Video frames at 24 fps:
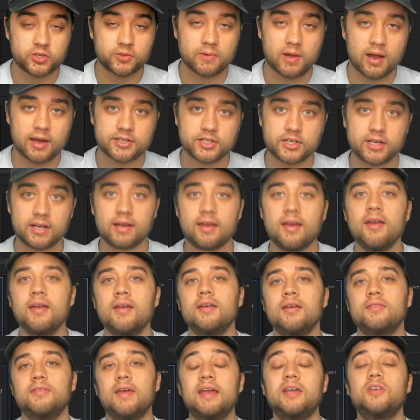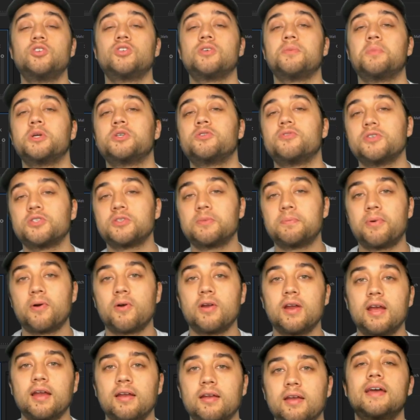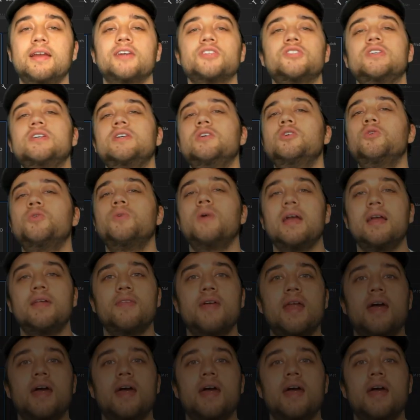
much for watching. Thank you so much for supporting, and I'll see you in